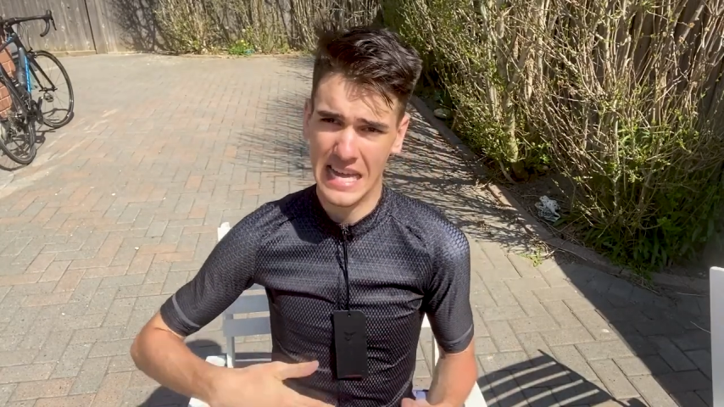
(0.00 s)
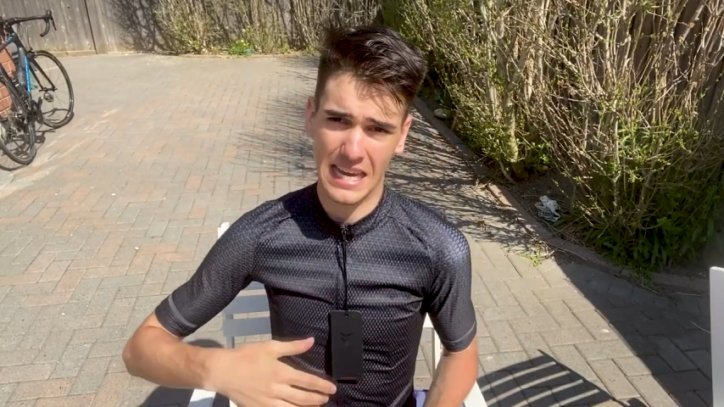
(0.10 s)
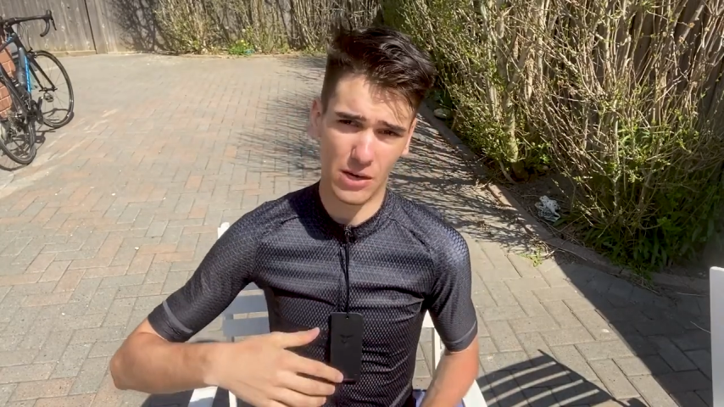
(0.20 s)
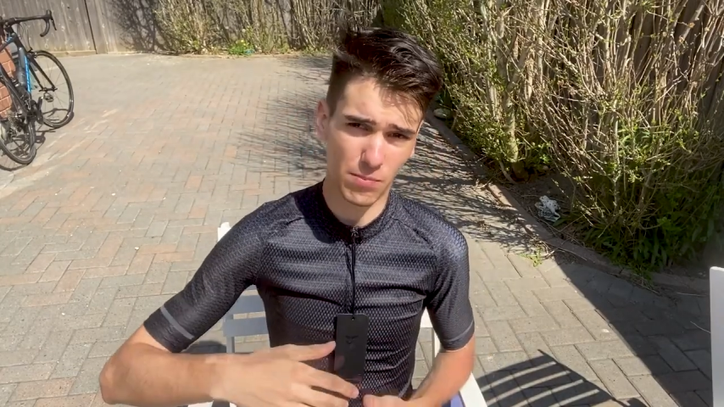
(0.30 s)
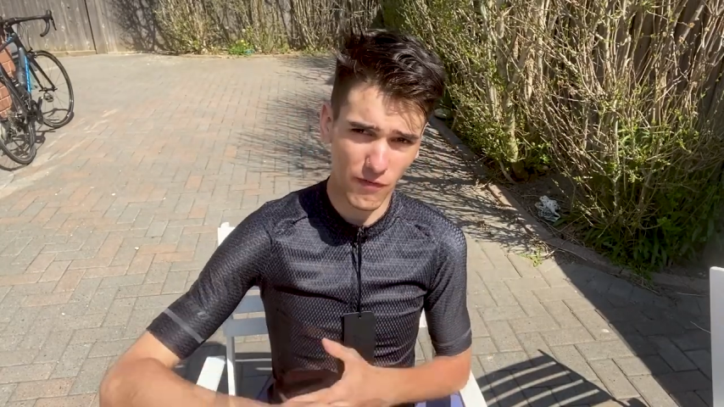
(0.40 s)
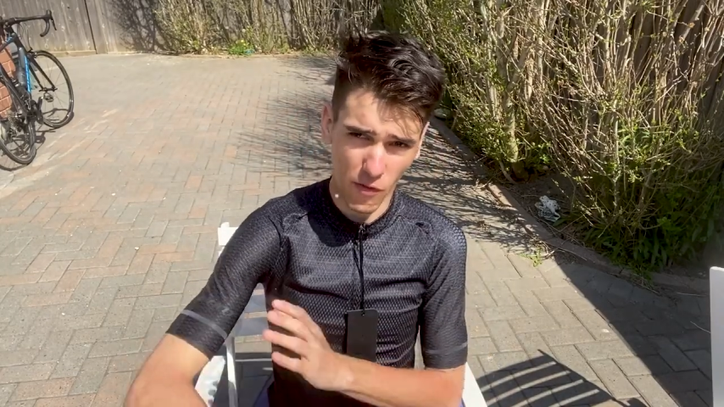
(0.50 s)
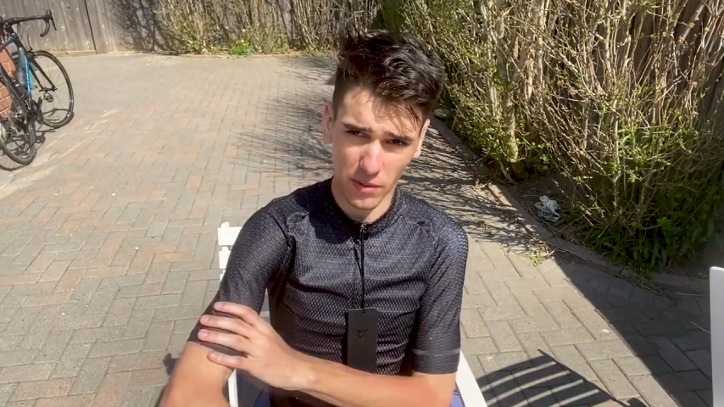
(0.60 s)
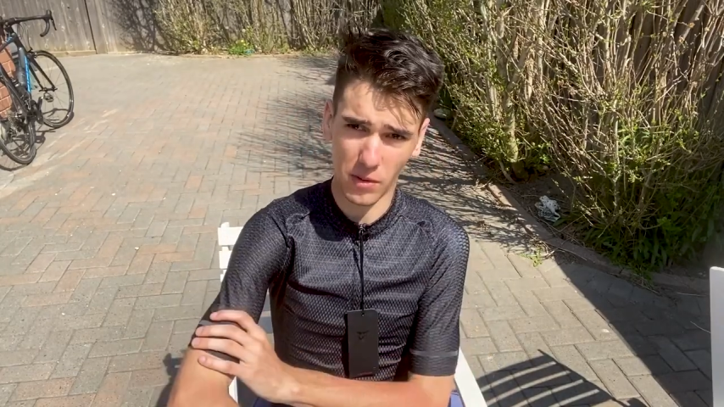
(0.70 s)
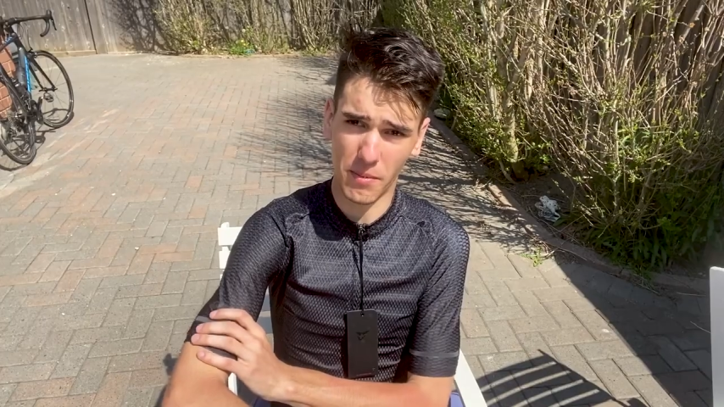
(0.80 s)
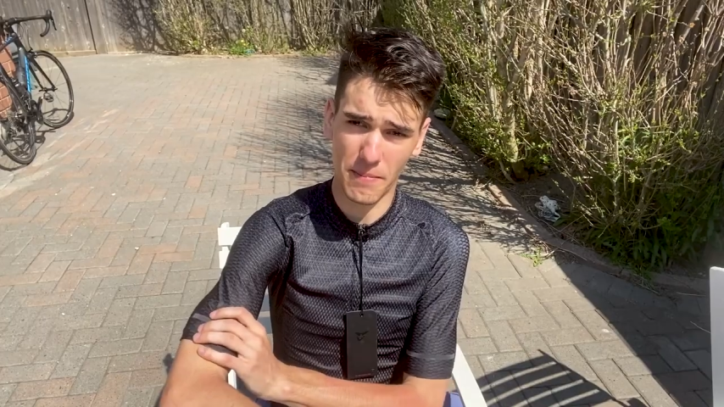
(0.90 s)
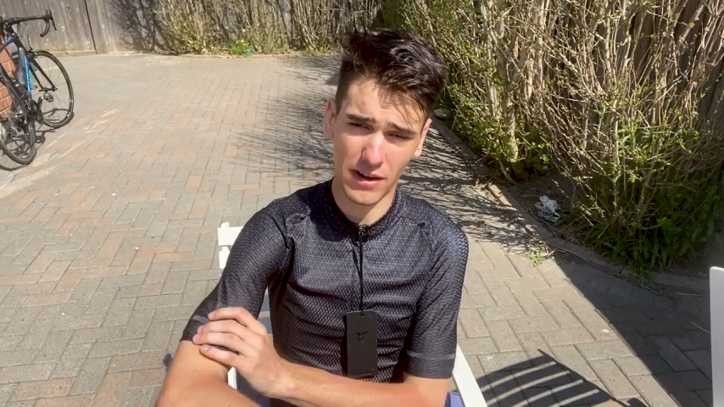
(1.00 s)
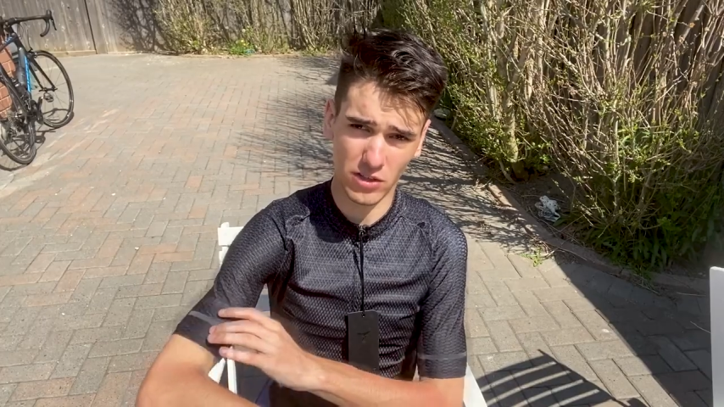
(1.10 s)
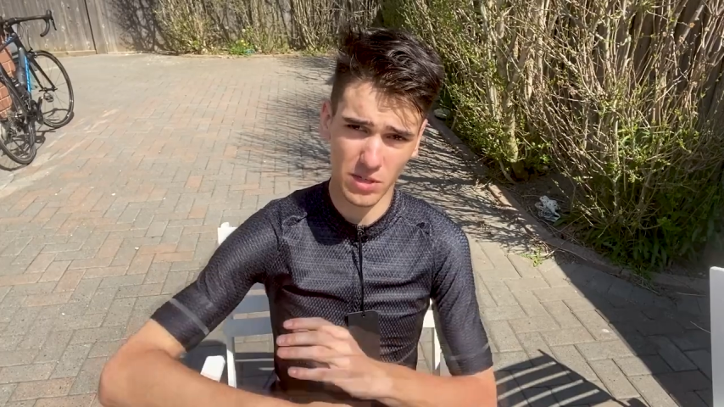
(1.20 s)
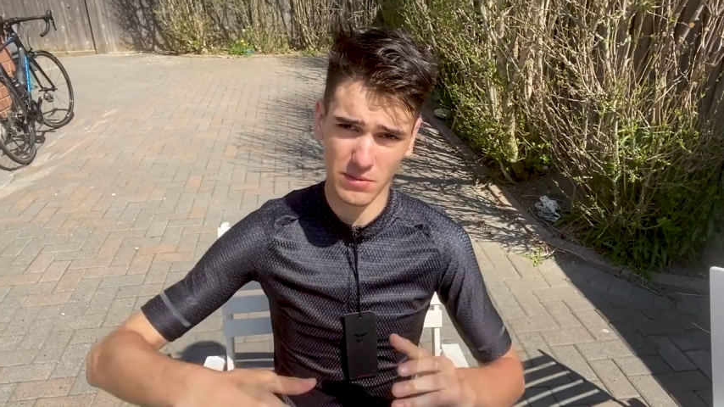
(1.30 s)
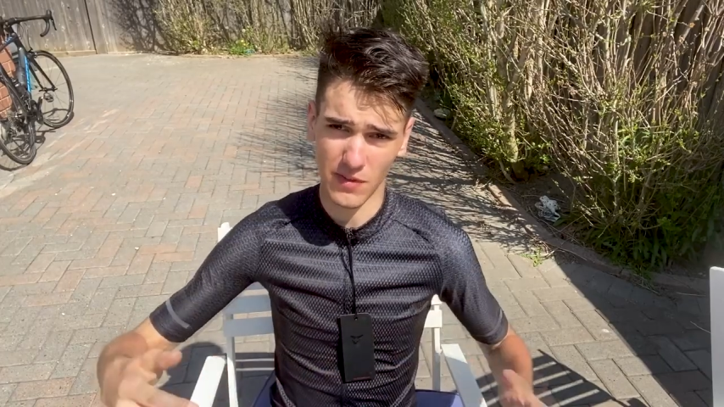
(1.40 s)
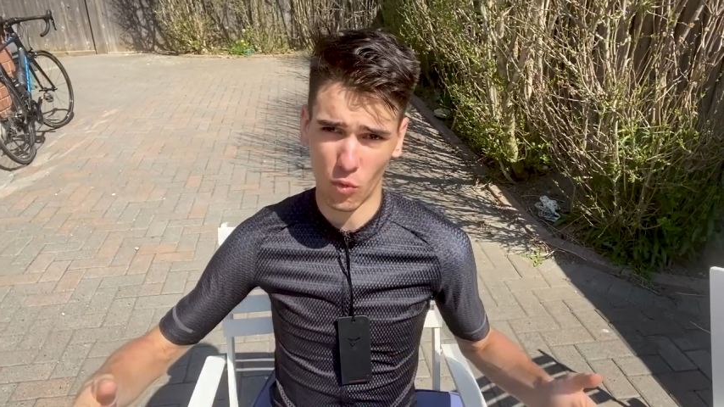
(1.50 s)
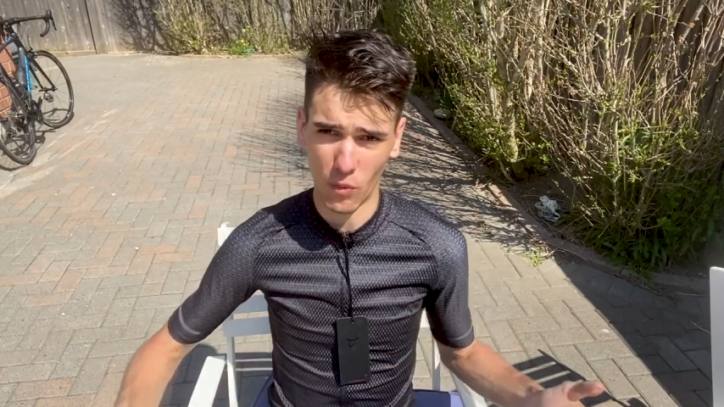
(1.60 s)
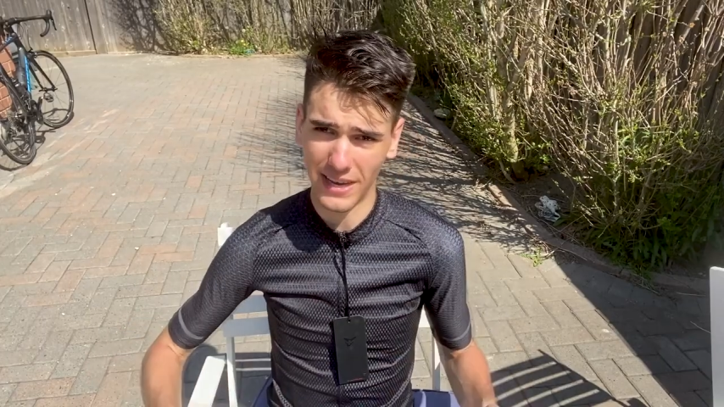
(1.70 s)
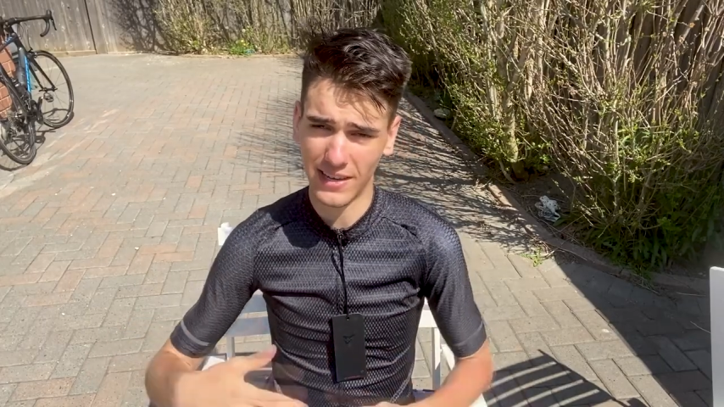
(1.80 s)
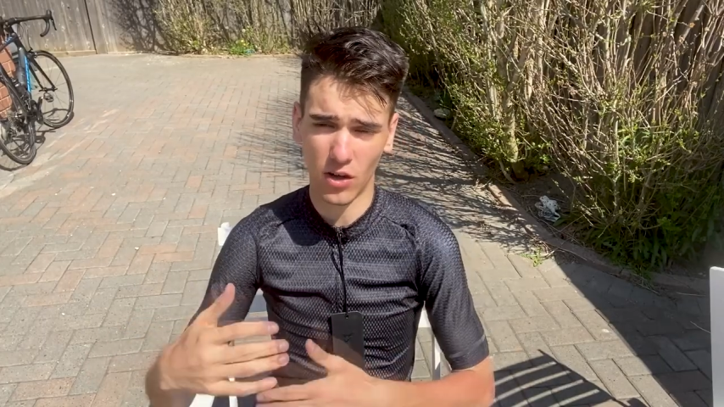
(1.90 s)
It'll perform a little bit better in terms of the
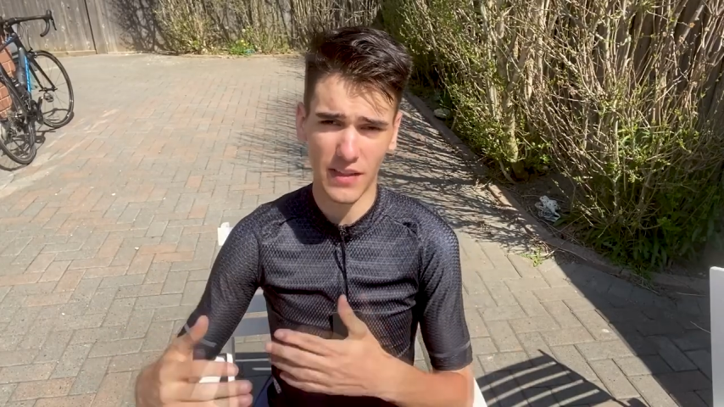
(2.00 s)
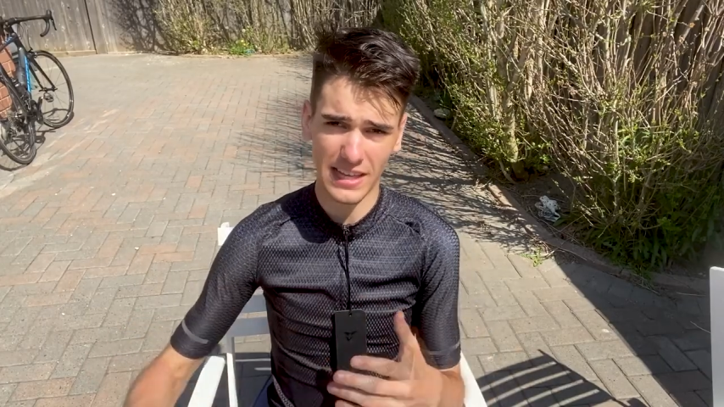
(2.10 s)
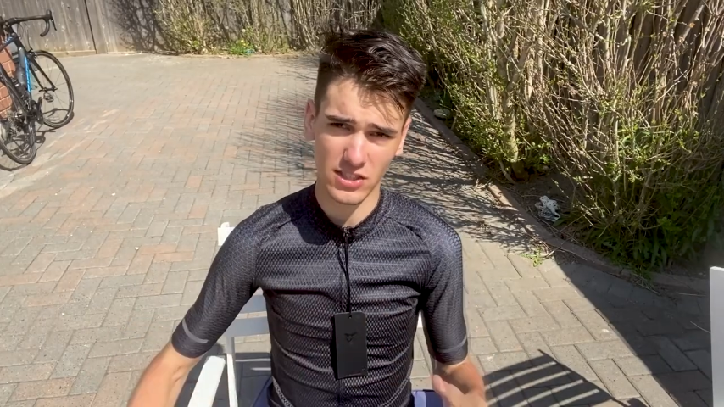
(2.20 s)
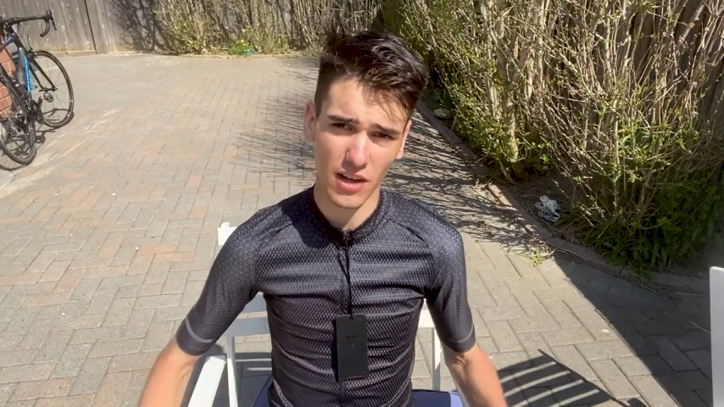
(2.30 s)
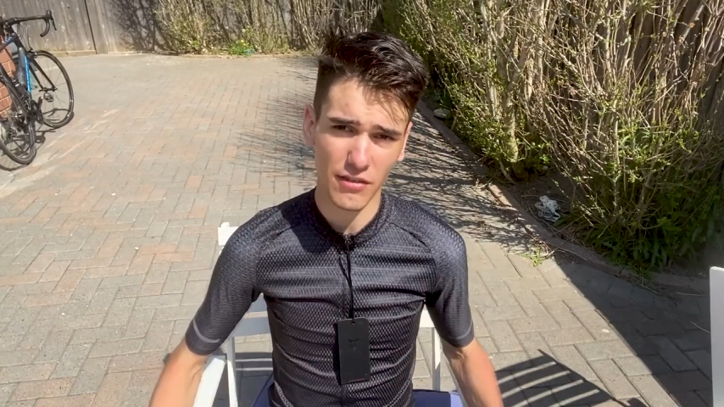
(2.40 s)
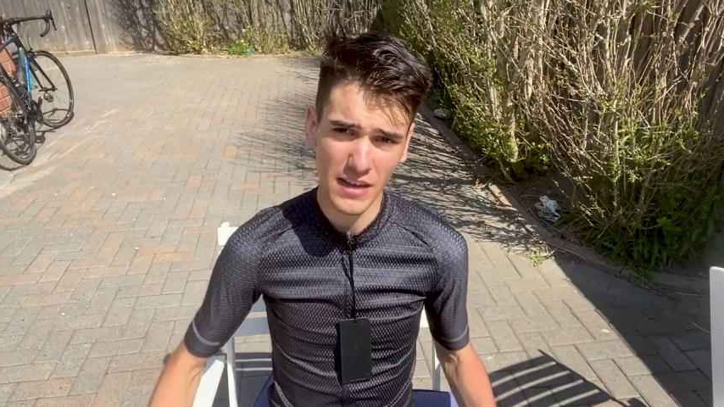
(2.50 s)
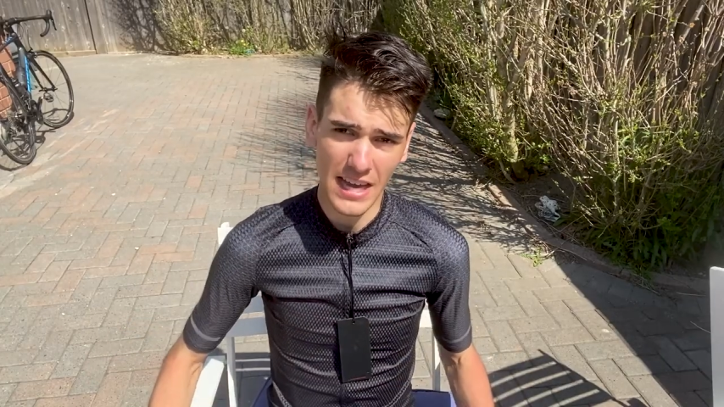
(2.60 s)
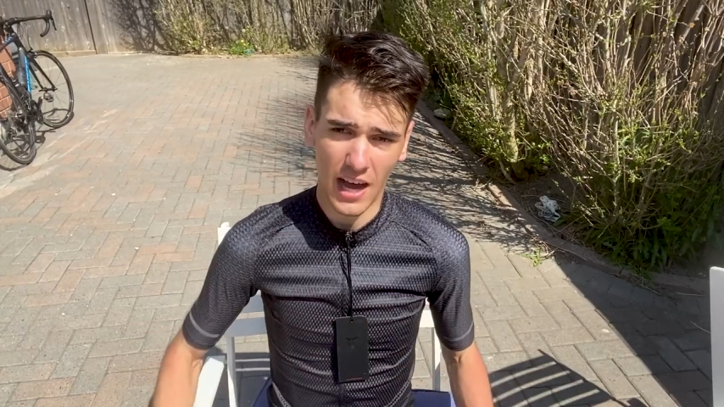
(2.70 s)
wind and all that stuff.